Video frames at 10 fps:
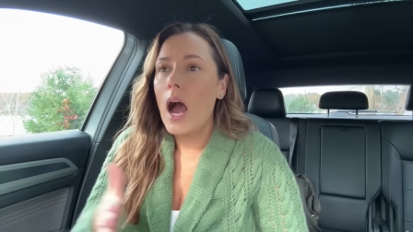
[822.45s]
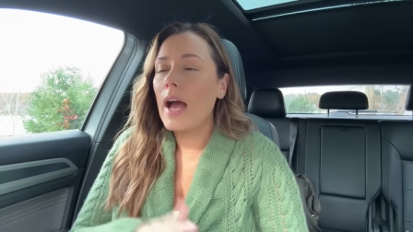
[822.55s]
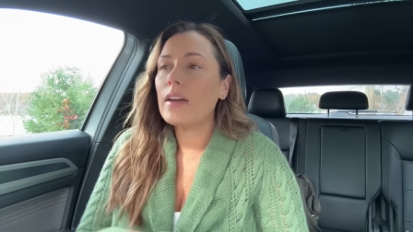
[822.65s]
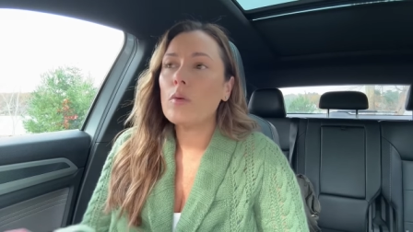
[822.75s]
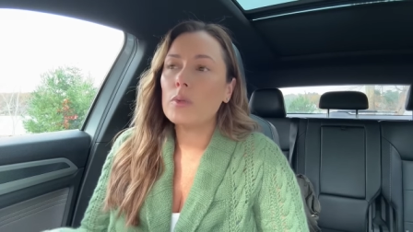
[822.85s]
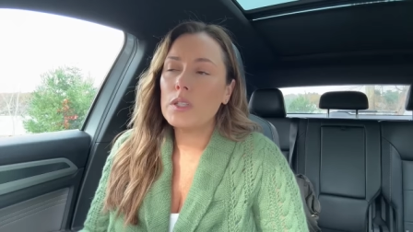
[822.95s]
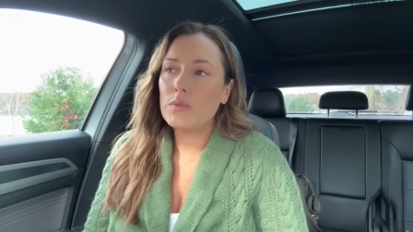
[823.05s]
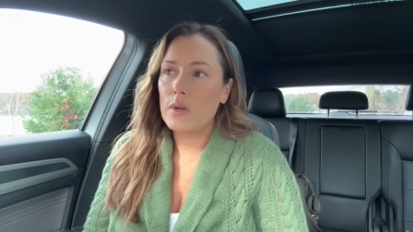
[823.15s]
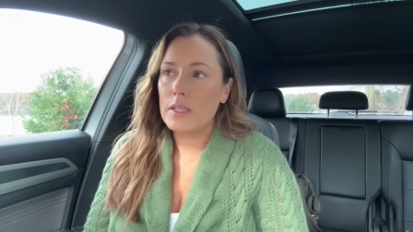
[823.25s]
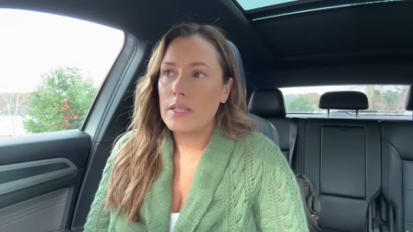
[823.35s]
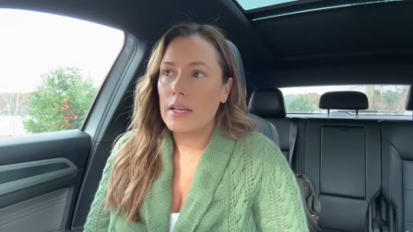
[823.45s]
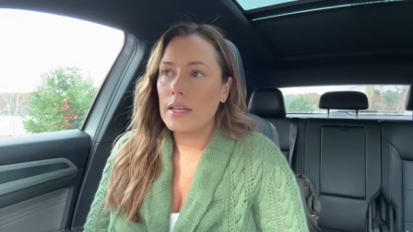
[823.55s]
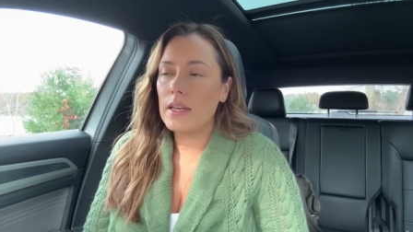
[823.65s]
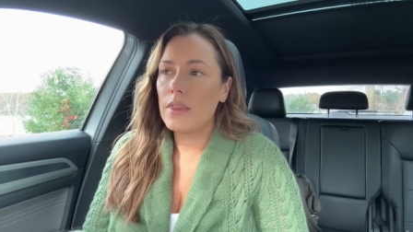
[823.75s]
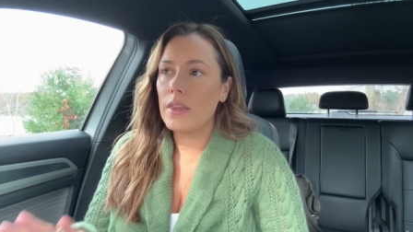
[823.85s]
I don't believe for a
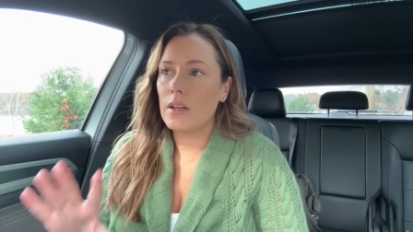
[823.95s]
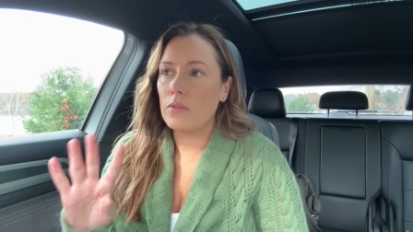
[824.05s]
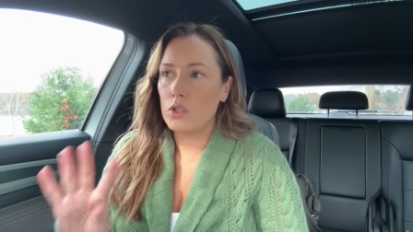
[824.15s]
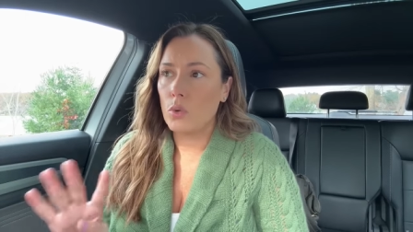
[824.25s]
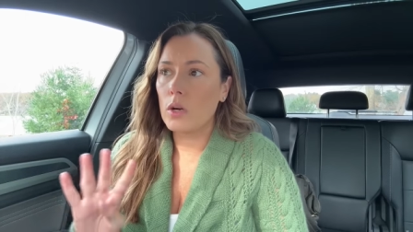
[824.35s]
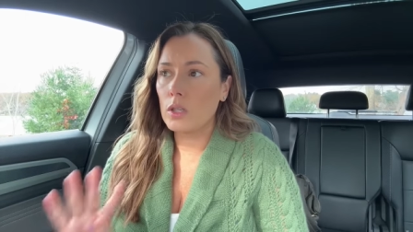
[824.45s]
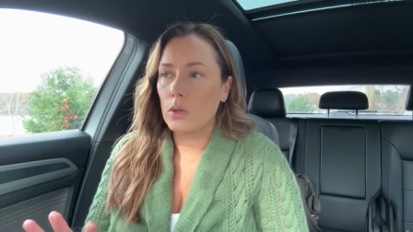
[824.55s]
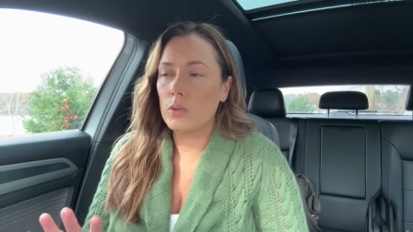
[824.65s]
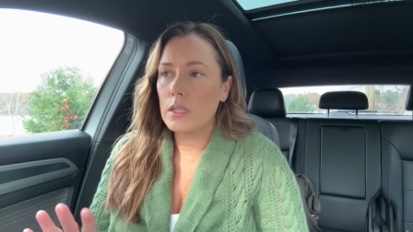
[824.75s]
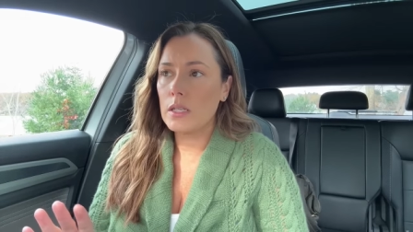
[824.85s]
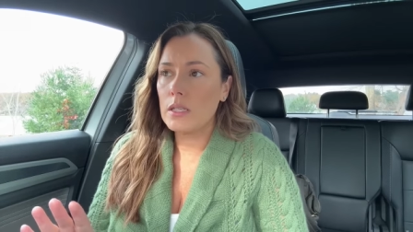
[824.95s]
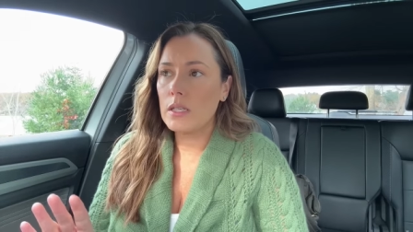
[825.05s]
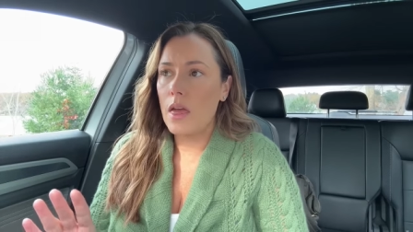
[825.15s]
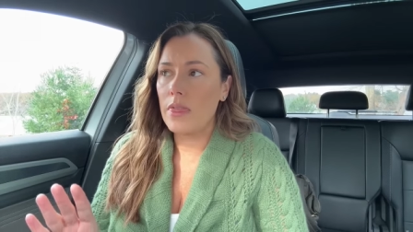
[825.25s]
second that if a door closes